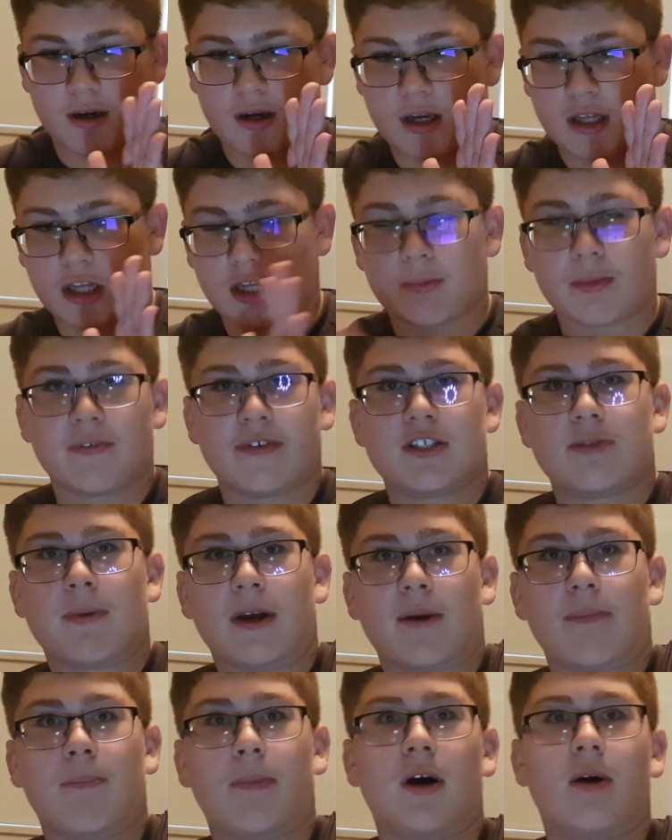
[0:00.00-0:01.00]
a little bit of a
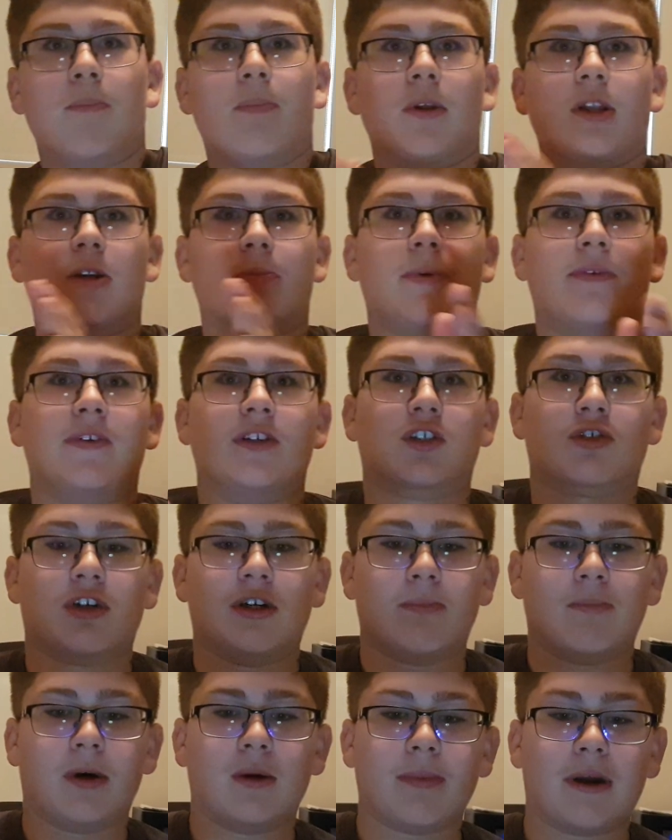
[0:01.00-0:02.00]
spec bump, a little bit of a
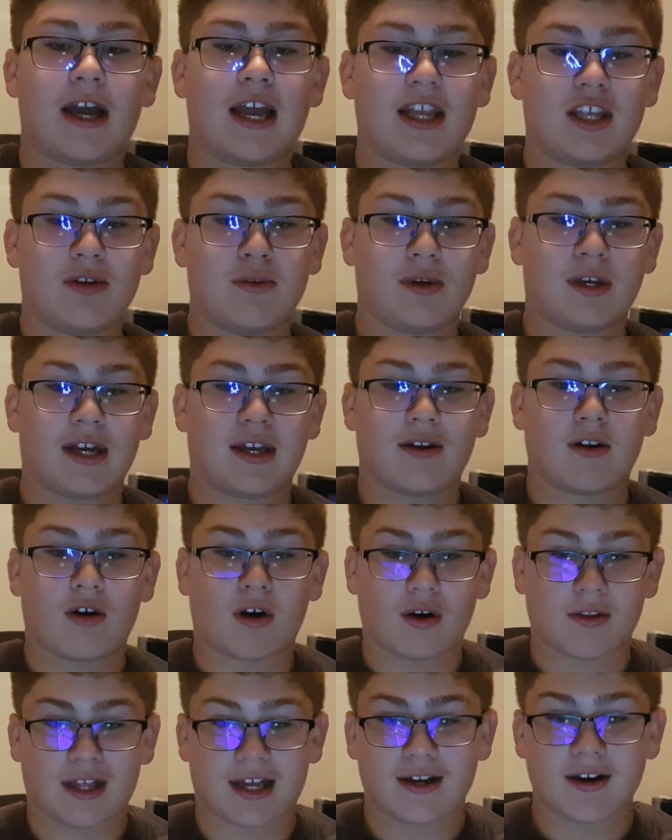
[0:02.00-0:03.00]
screen bump, and you get
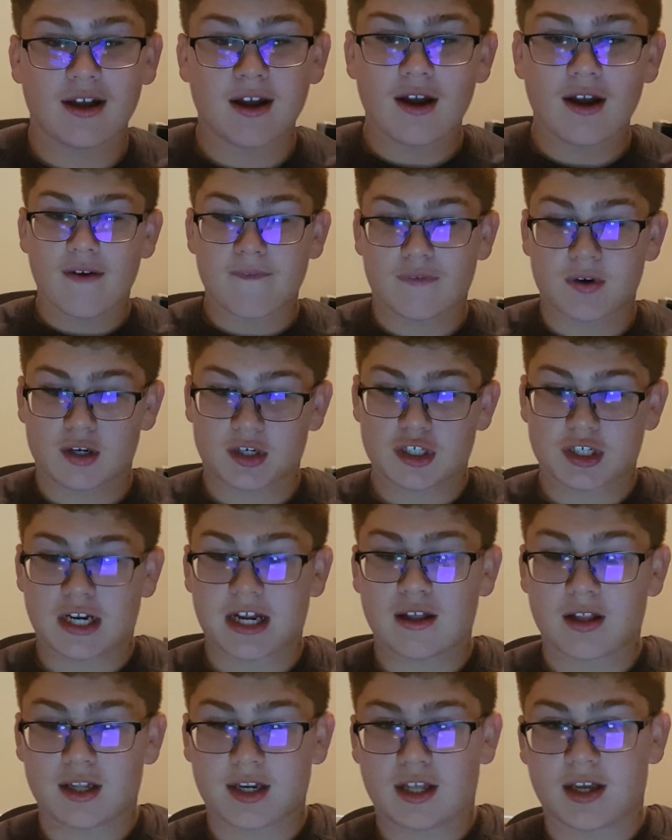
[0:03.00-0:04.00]
all that
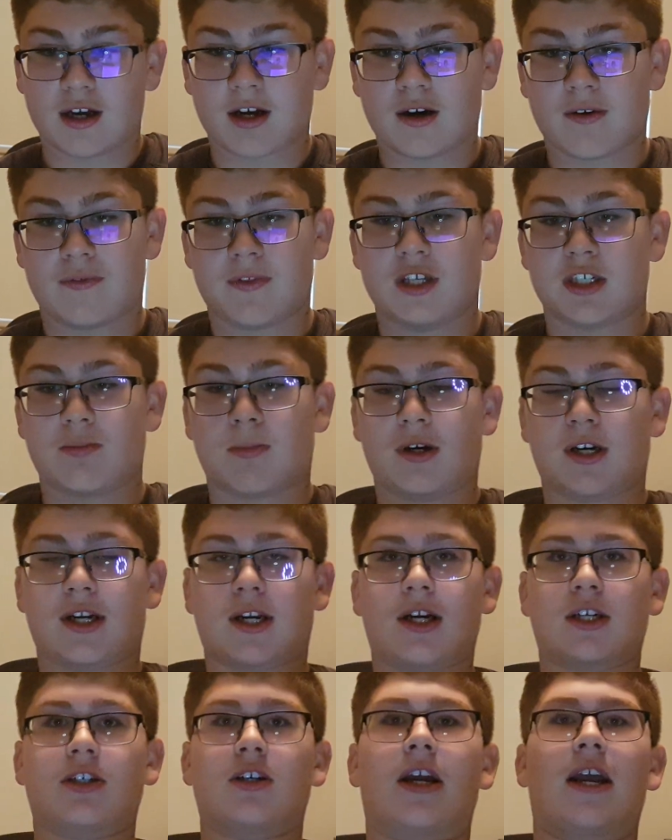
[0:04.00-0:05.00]
functionality of the smart
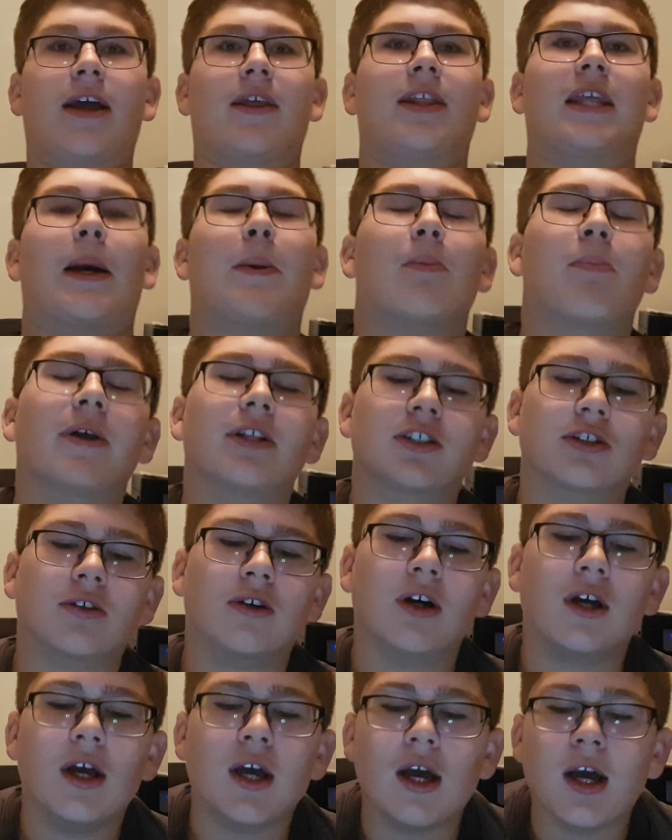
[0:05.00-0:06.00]
connector and the Apple Pencil.
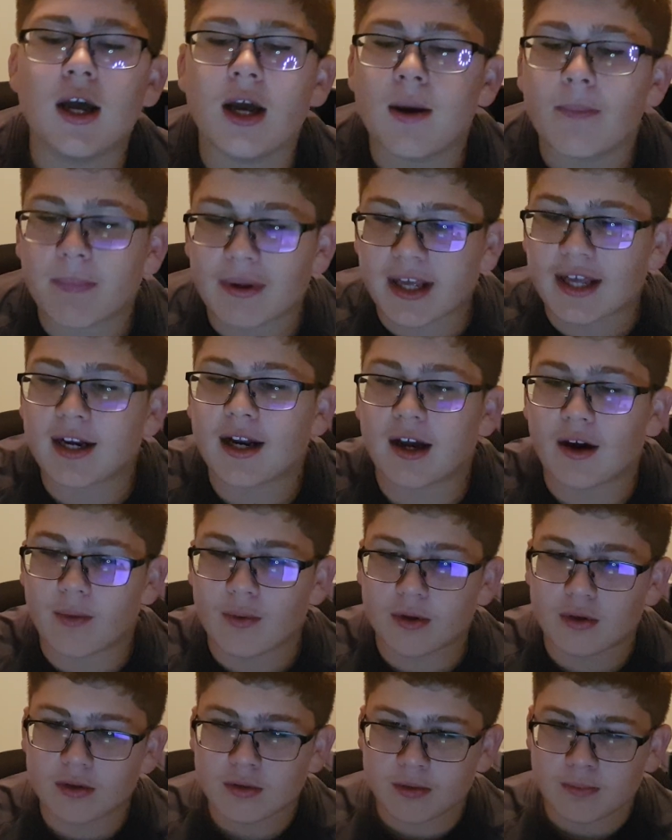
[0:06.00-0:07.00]
But again,
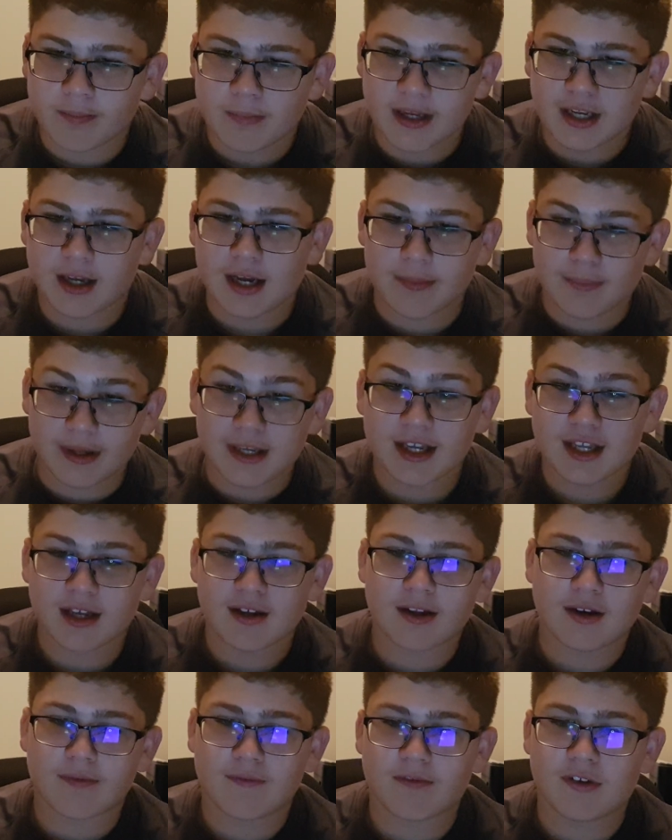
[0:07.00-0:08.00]
I'm making
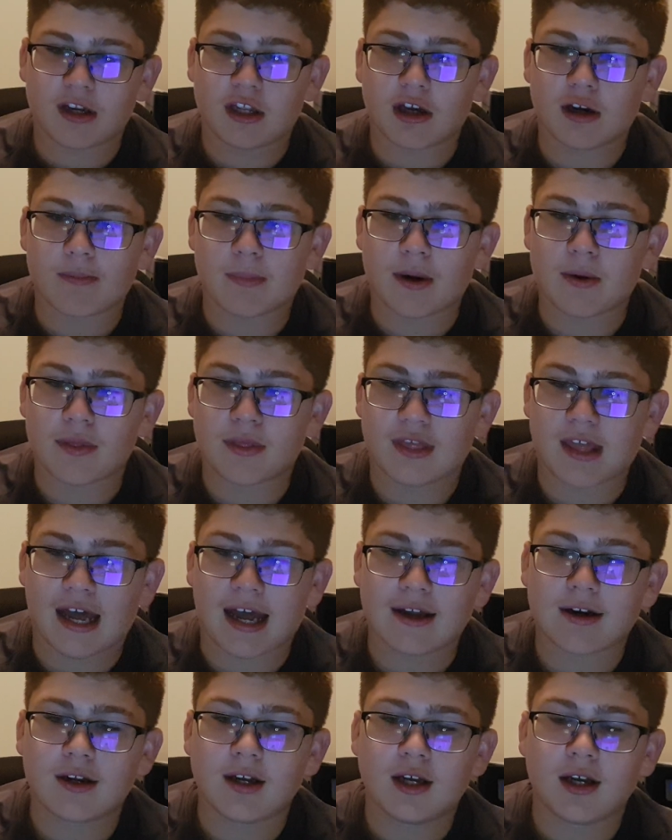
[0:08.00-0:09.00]
a video about
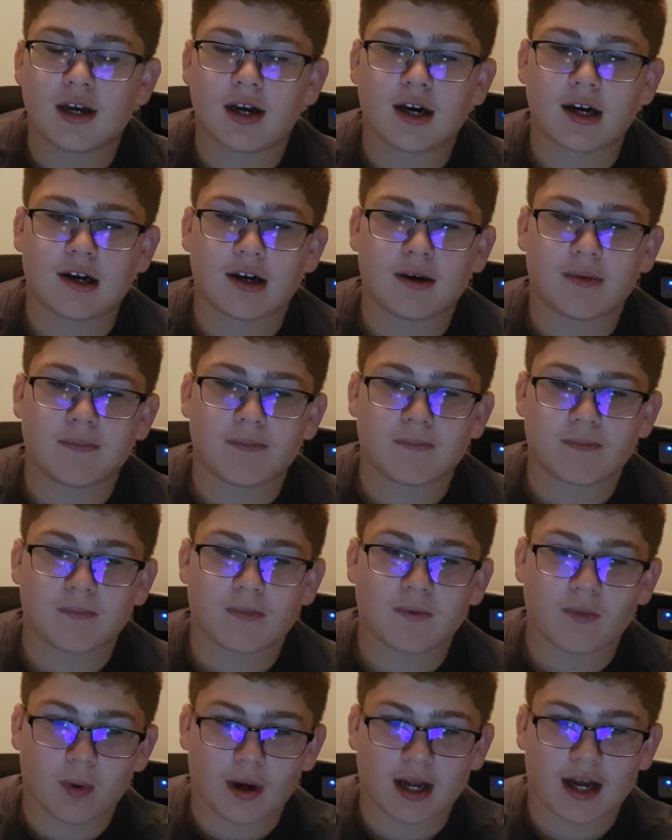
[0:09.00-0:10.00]
that,
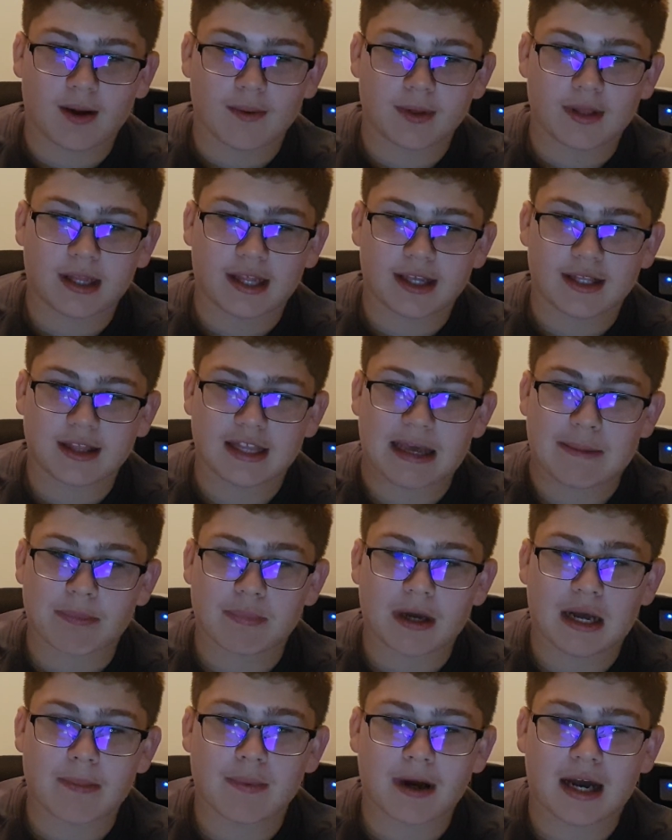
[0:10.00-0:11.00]
why I would like the
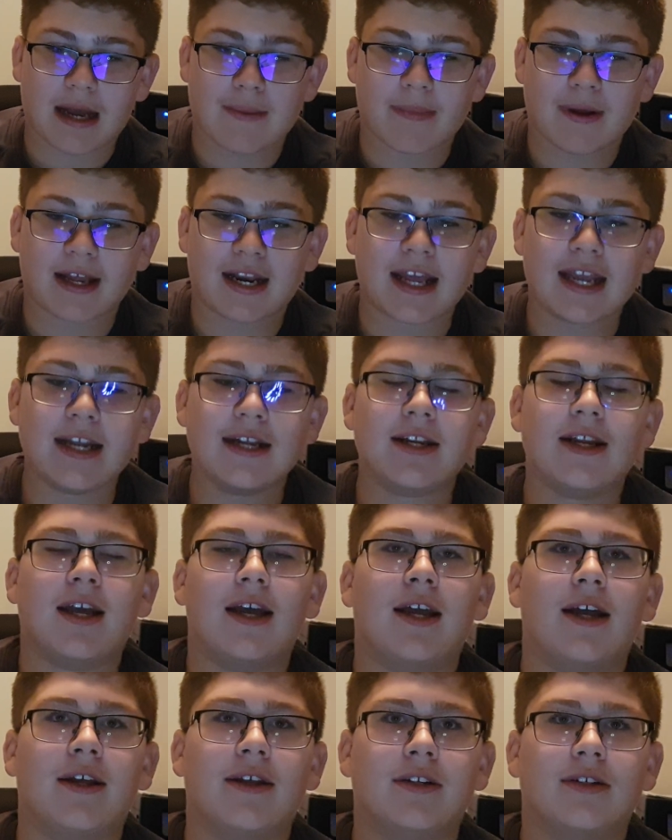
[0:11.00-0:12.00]
Apple iPad 8,
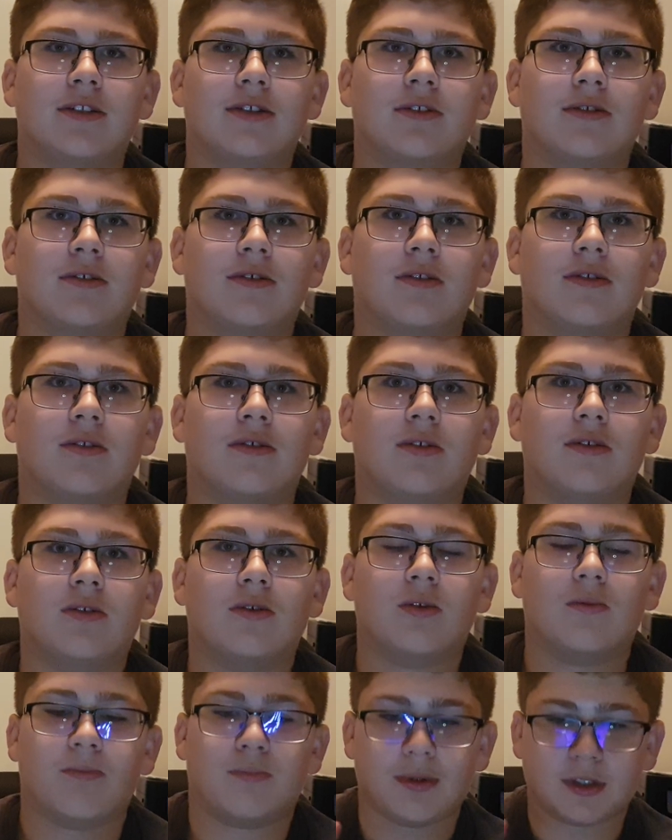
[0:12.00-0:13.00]
and
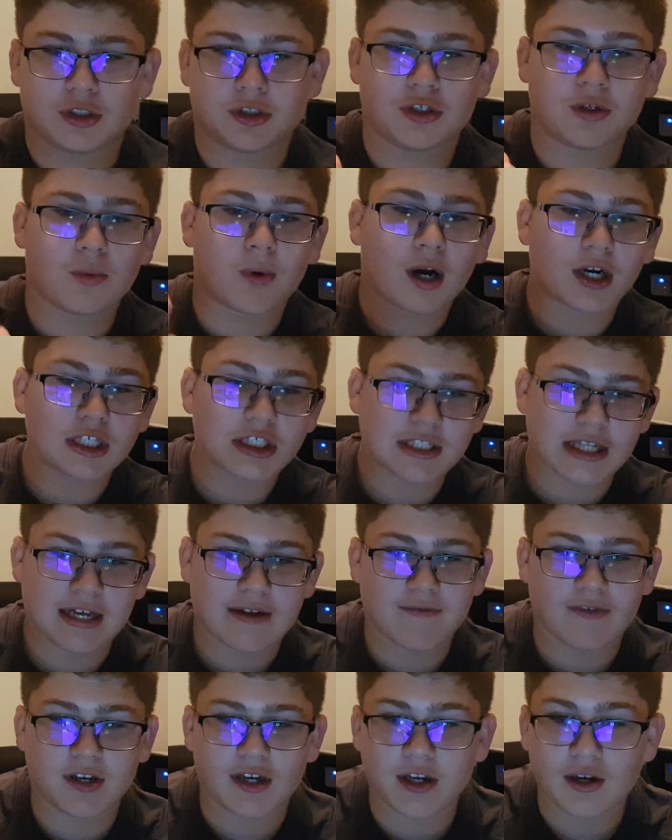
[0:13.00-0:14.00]
be sure to watch
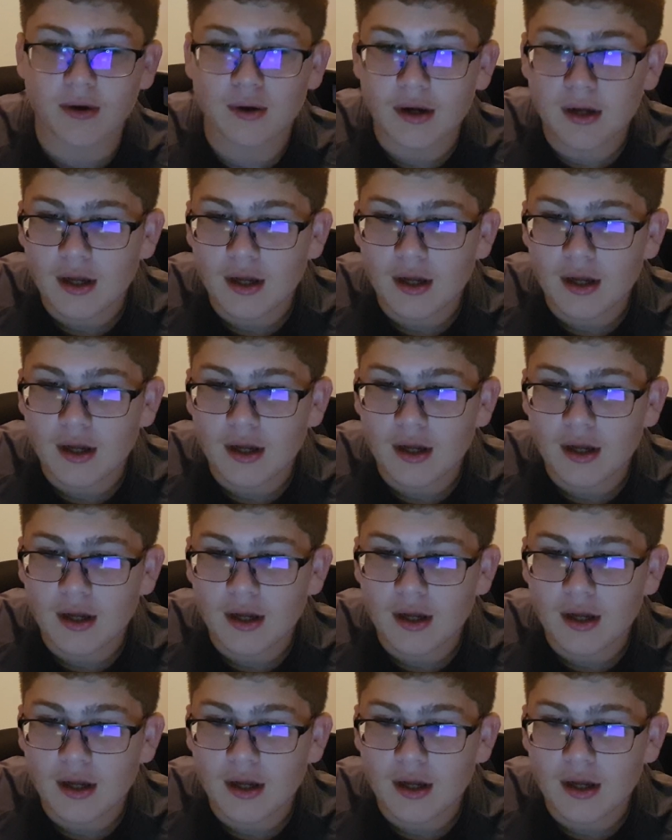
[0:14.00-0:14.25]
that video.